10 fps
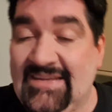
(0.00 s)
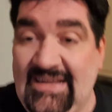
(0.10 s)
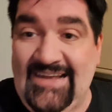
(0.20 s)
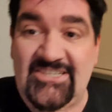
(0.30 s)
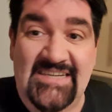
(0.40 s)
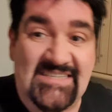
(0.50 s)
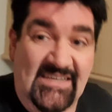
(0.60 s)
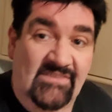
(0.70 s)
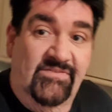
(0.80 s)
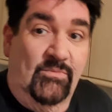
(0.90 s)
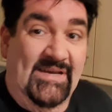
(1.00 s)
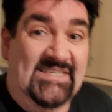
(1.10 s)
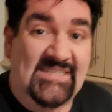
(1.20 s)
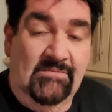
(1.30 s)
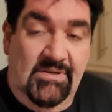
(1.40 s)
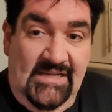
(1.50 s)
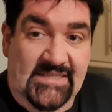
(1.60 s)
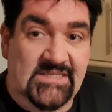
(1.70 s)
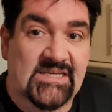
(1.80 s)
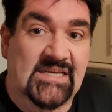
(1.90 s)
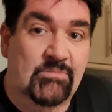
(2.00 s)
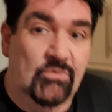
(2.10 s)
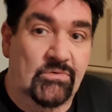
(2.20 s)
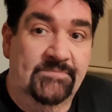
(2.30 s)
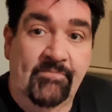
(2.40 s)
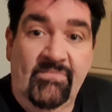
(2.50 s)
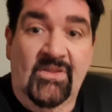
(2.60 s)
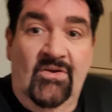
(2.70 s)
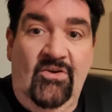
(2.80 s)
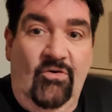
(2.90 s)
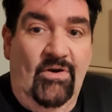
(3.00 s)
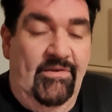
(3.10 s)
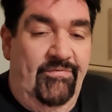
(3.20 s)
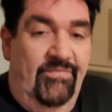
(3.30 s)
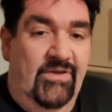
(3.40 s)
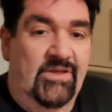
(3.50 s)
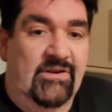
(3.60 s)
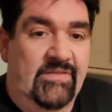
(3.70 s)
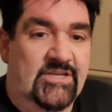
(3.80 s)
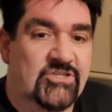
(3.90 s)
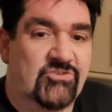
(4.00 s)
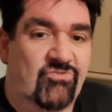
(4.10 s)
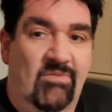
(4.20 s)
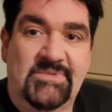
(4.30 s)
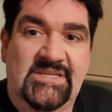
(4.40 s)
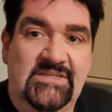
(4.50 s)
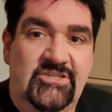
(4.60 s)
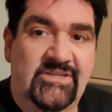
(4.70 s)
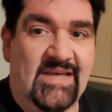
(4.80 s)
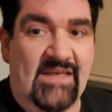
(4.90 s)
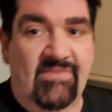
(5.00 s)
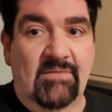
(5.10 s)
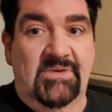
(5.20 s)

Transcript: actually done for wasting police time, or if you know, they just dropped it and she gave up.